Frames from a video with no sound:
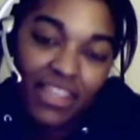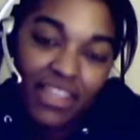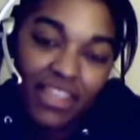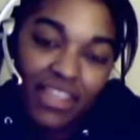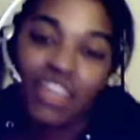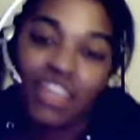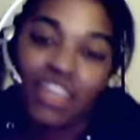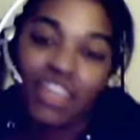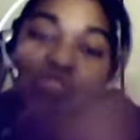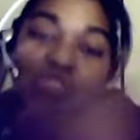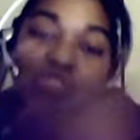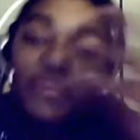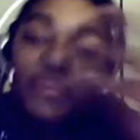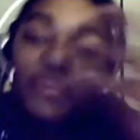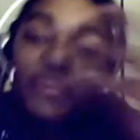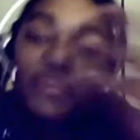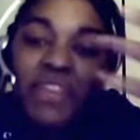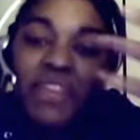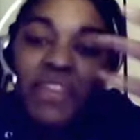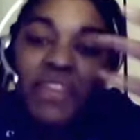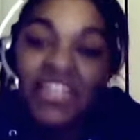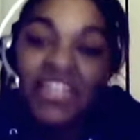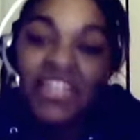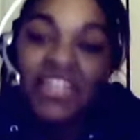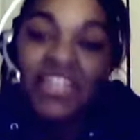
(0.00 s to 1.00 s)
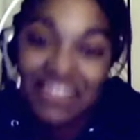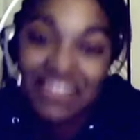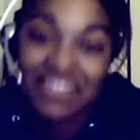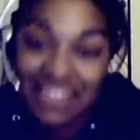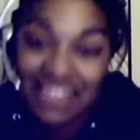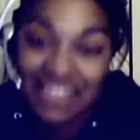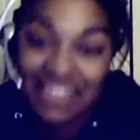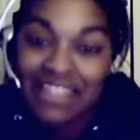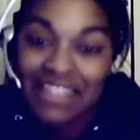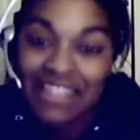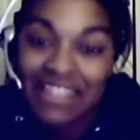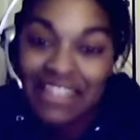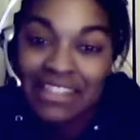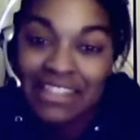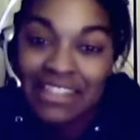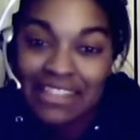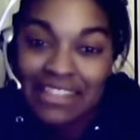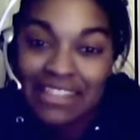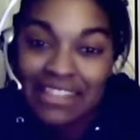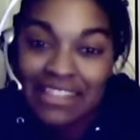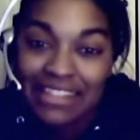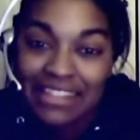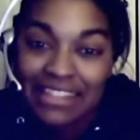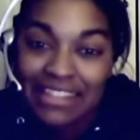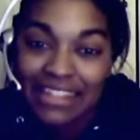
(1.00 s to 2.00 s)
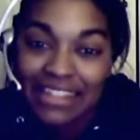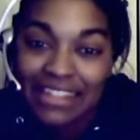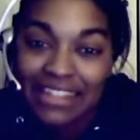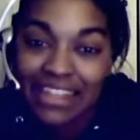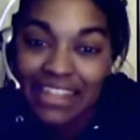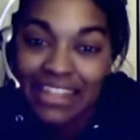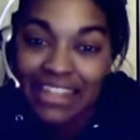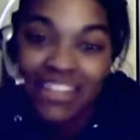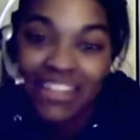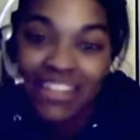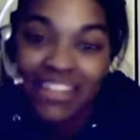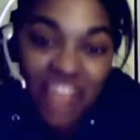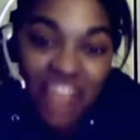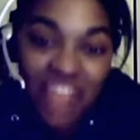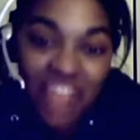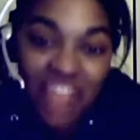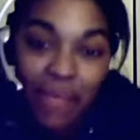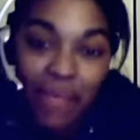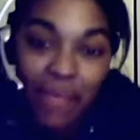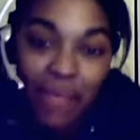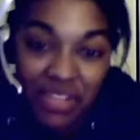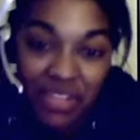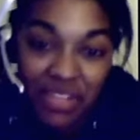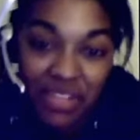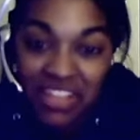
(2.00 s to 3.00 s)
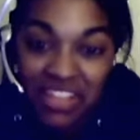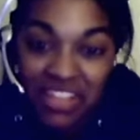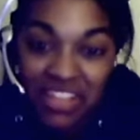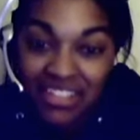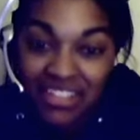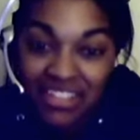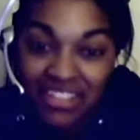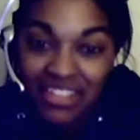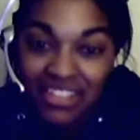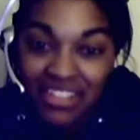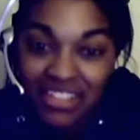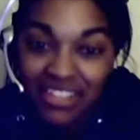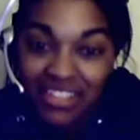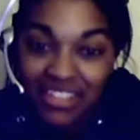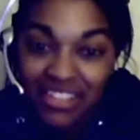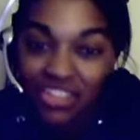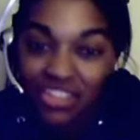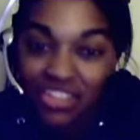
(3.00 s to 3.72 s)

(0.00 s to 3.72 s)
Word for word: can you speak a sentence in Japanese?